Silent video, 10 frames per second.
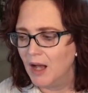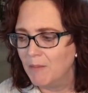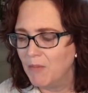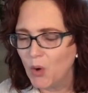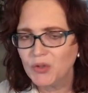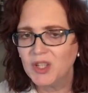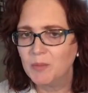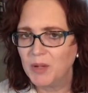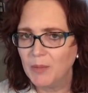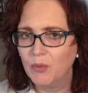most of the
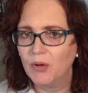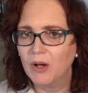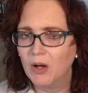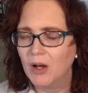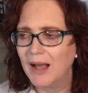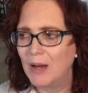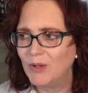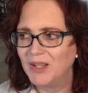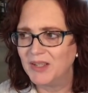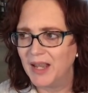people, I
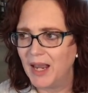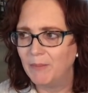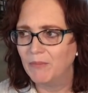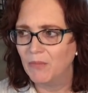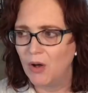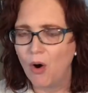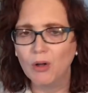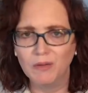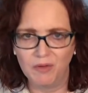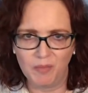would say
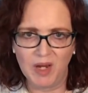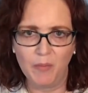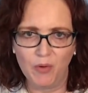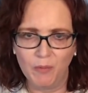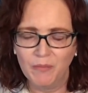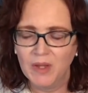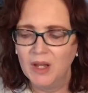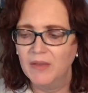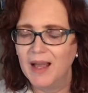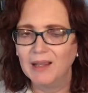all of the people
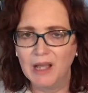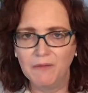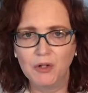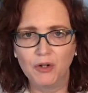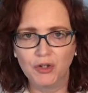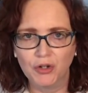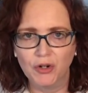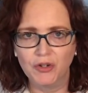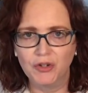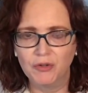that left our
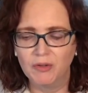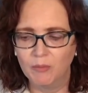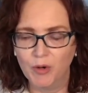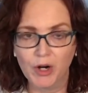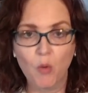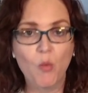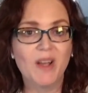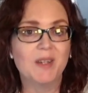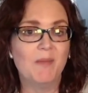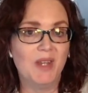church, where it
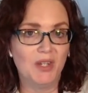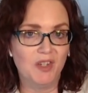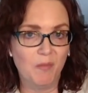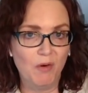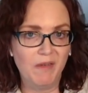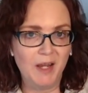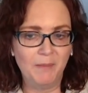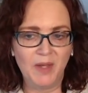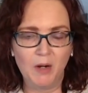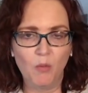wasn't because of moving
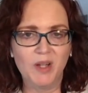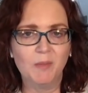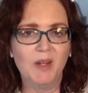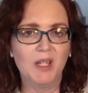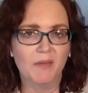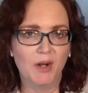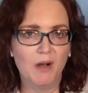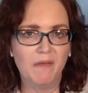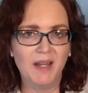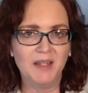and it wasn't because of an
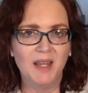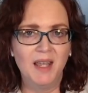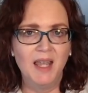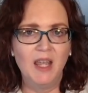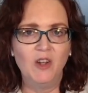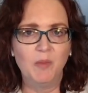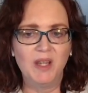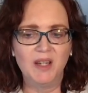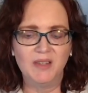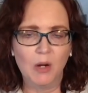offense, it was
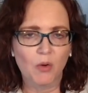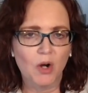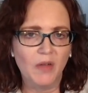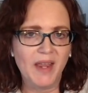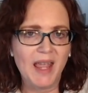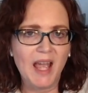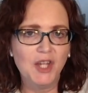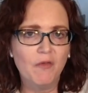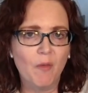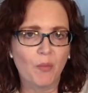because they were on the
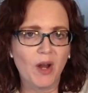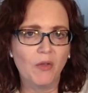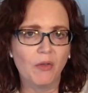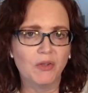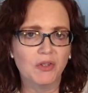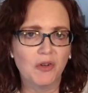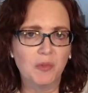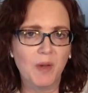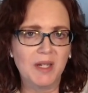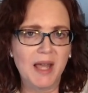edge of a breakthrough so
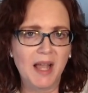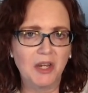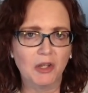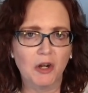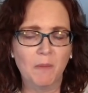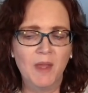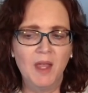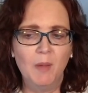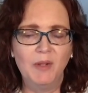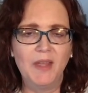spectacular,
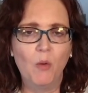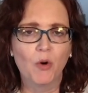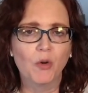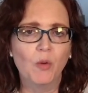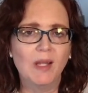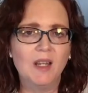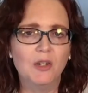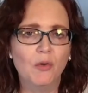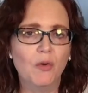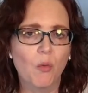but they weren't willing to
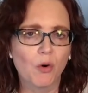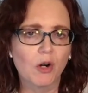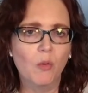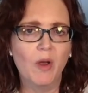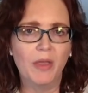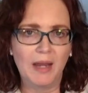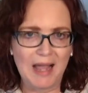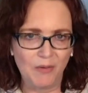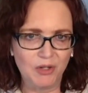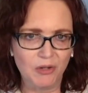do the work with the
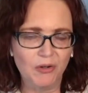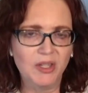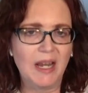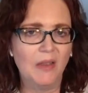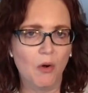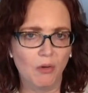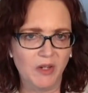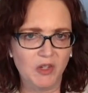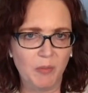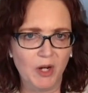counselors and the Holy
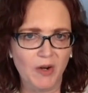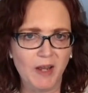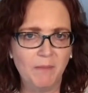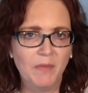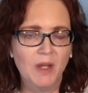Spirit